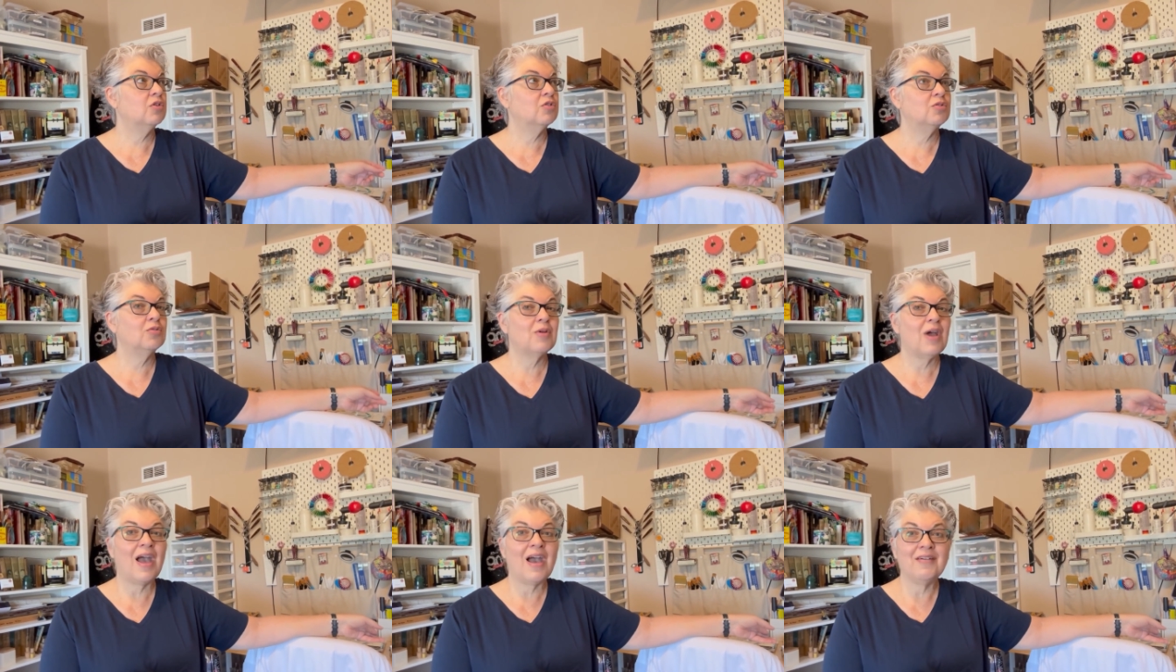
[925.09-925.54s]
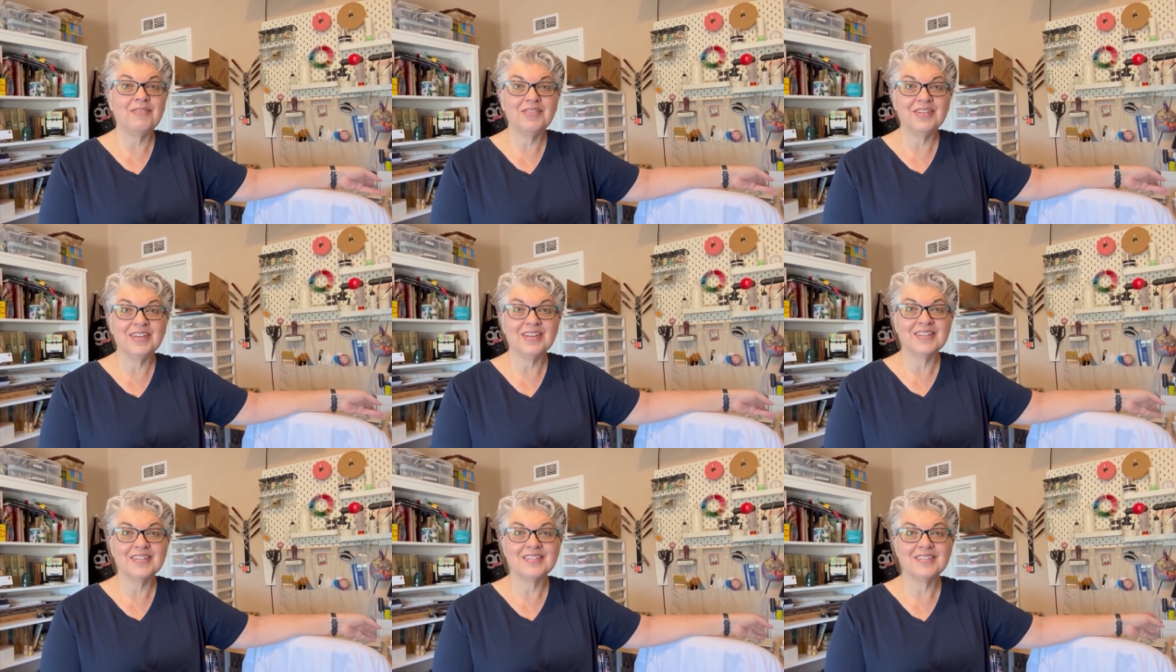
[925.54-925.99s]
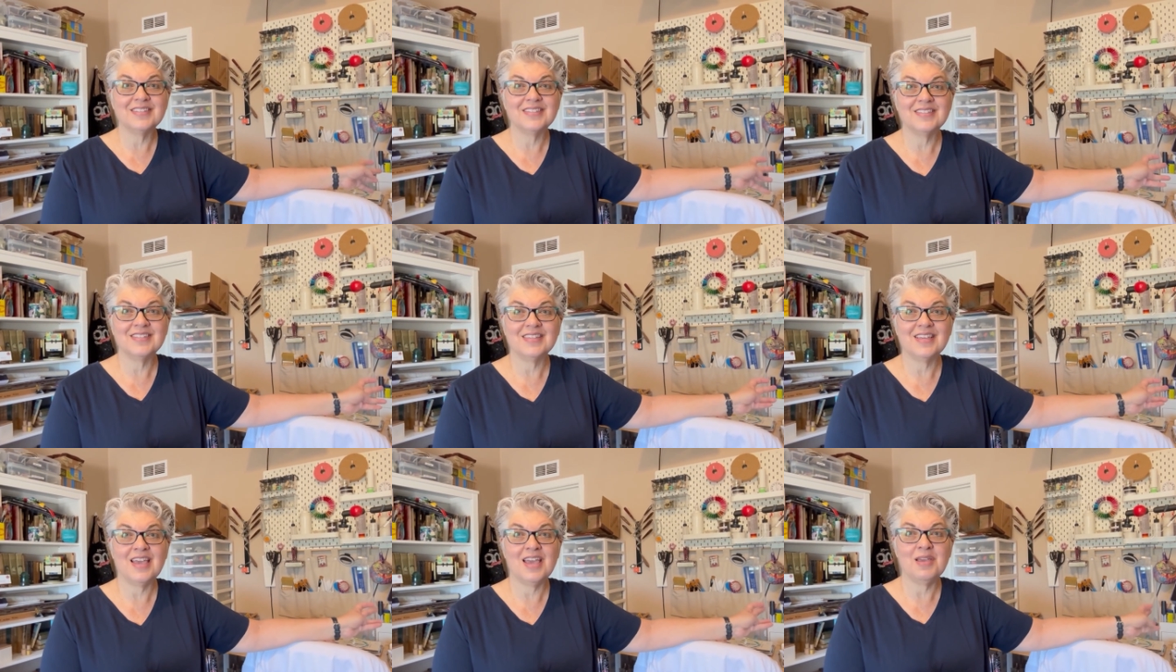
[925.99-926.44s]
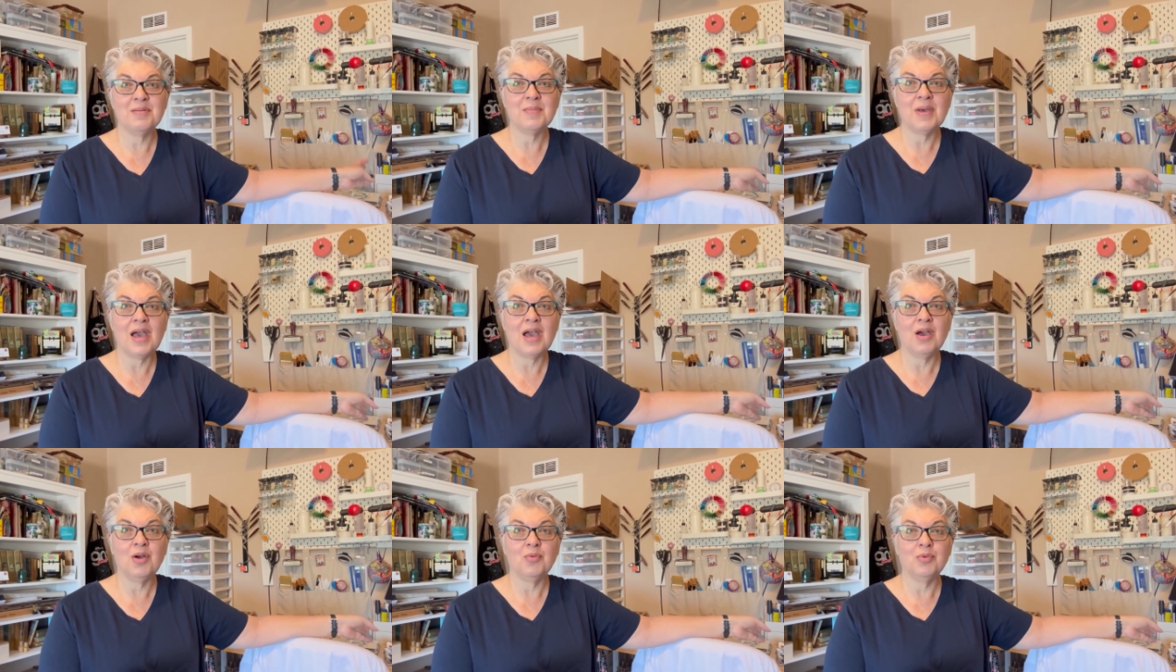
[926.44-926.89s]
graphics came
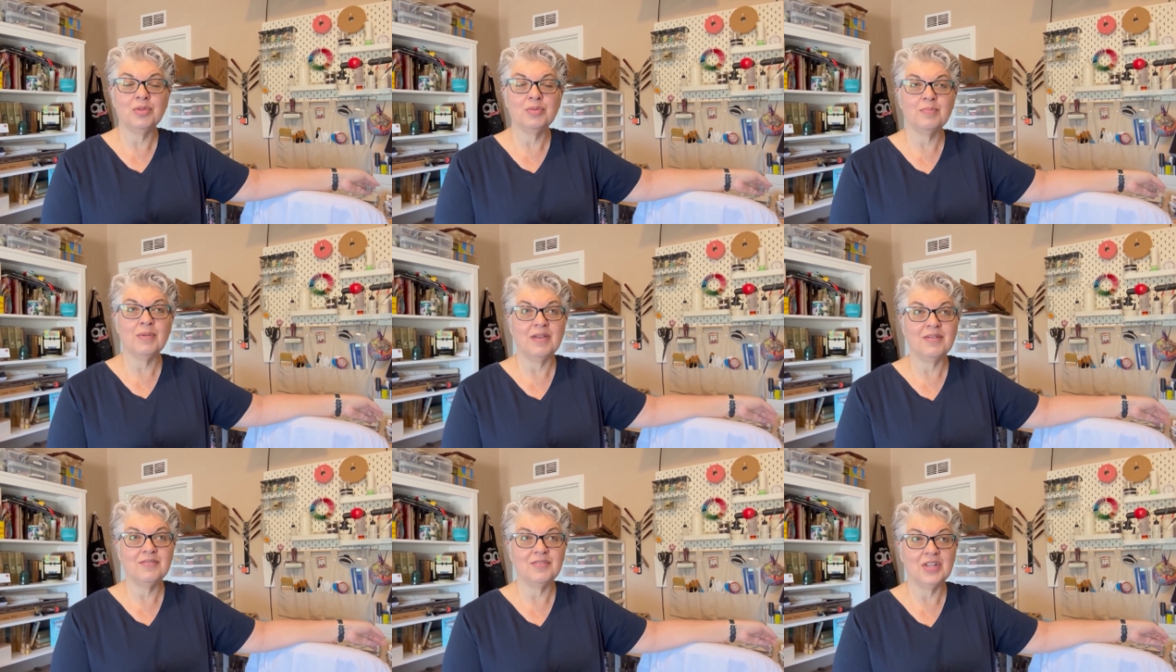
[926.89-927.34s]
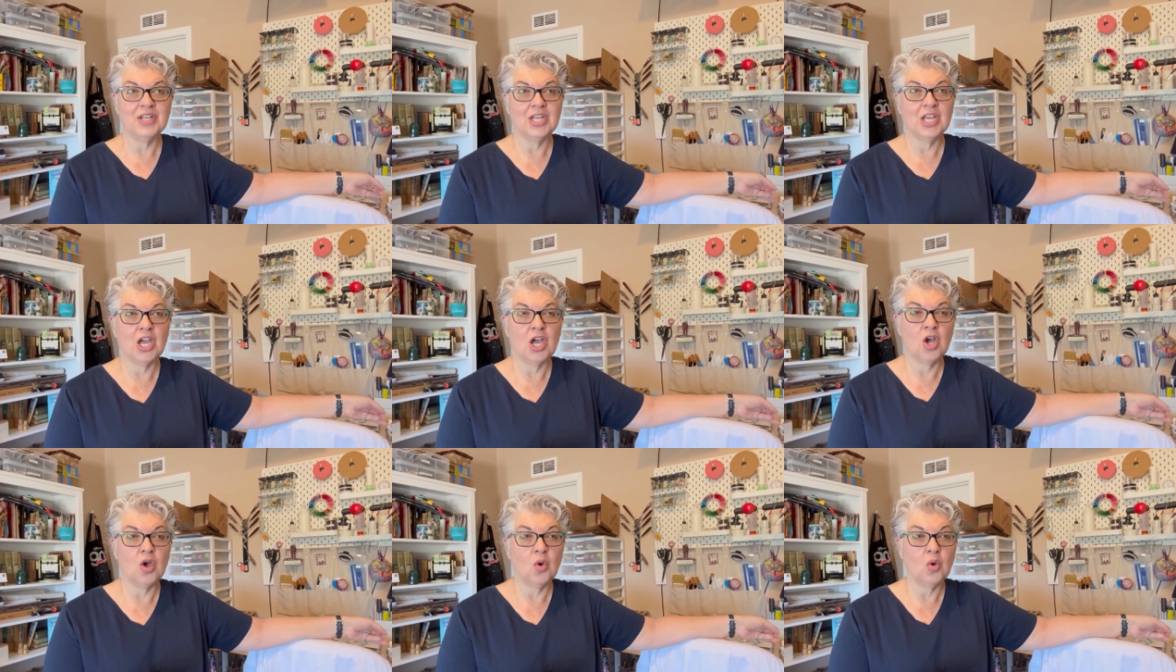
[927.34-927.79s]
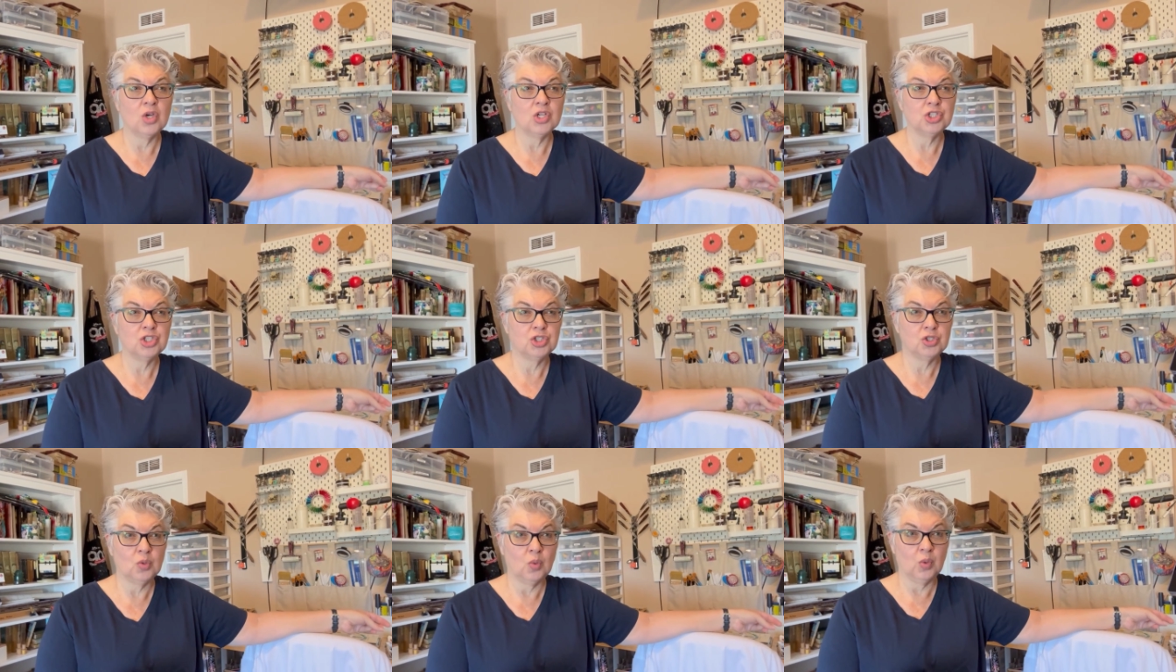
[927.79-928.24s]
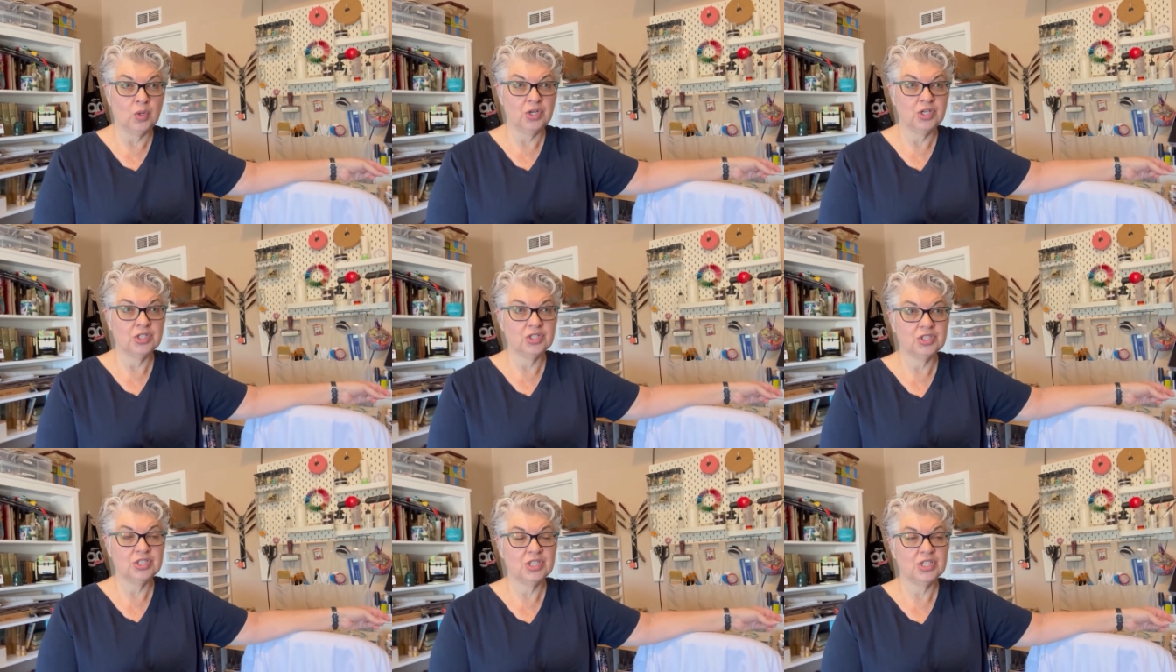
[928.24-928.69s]
out with my video, a
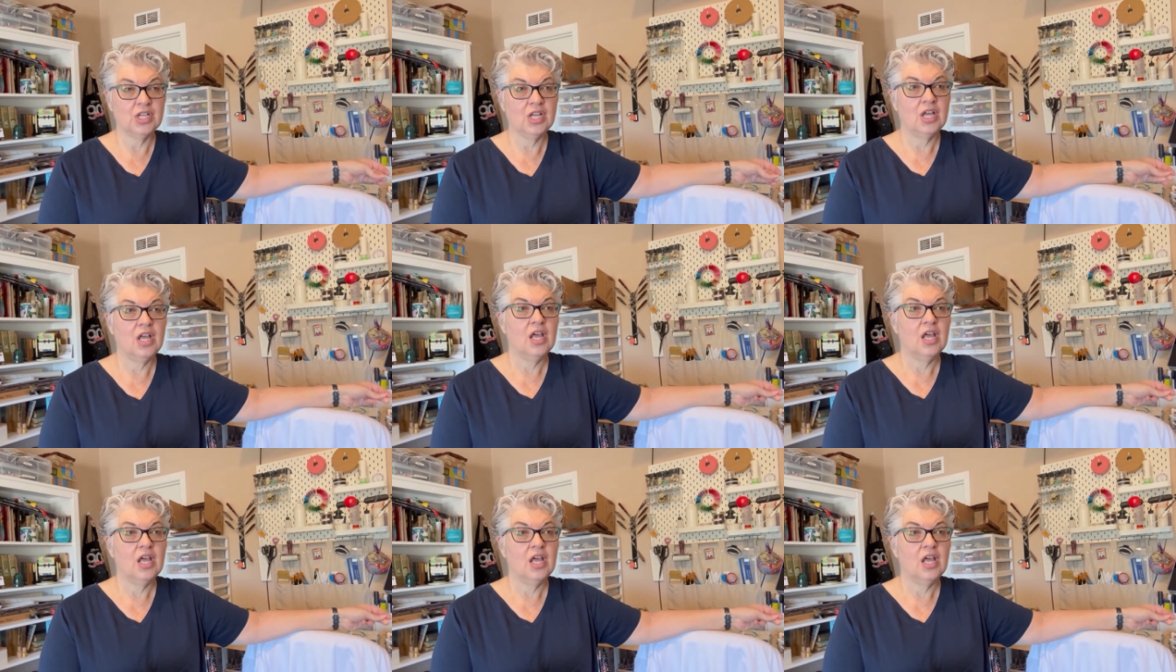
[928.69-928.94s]
short.